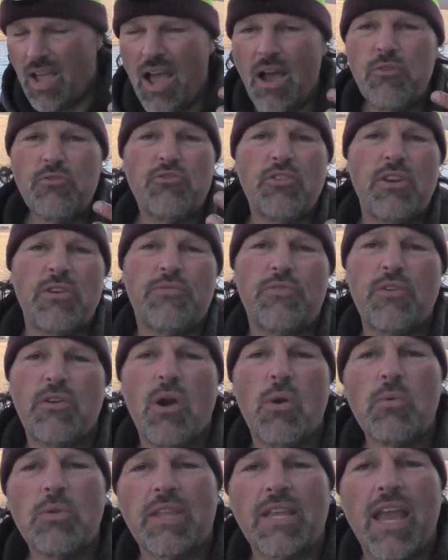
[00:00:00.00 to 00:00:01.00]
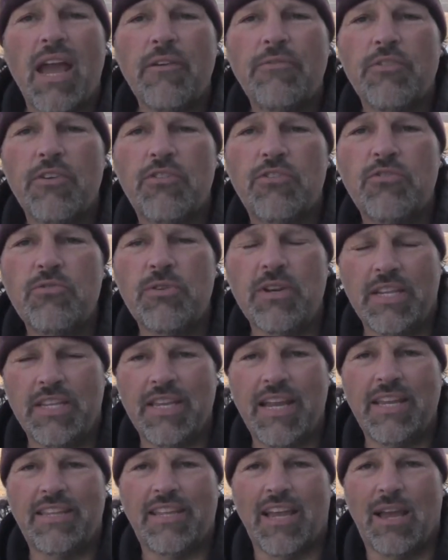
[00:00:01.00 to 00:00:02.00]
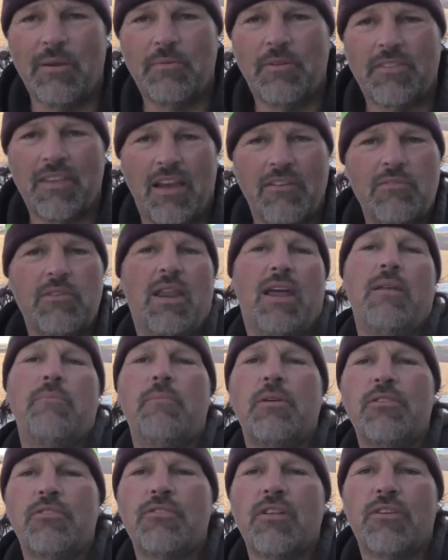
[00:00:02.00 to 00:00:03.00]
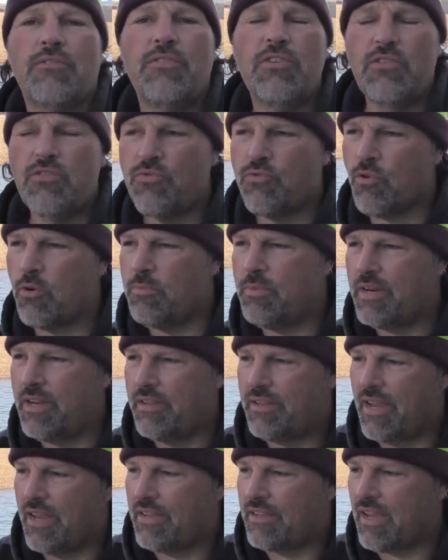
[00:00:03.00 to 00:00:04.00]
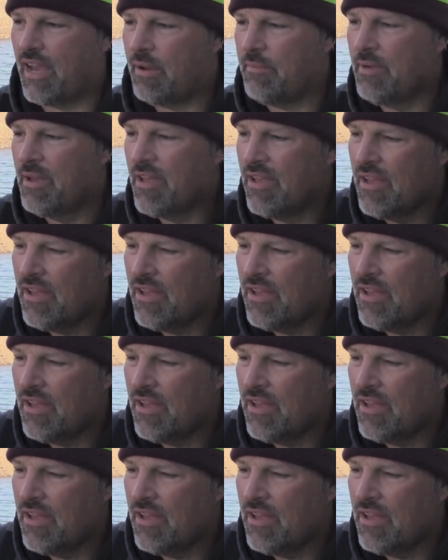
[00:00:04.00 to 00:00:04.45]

I was trying to figure out what the catfish do in the daytime because I haven't had much luck fishing for them in the daytime.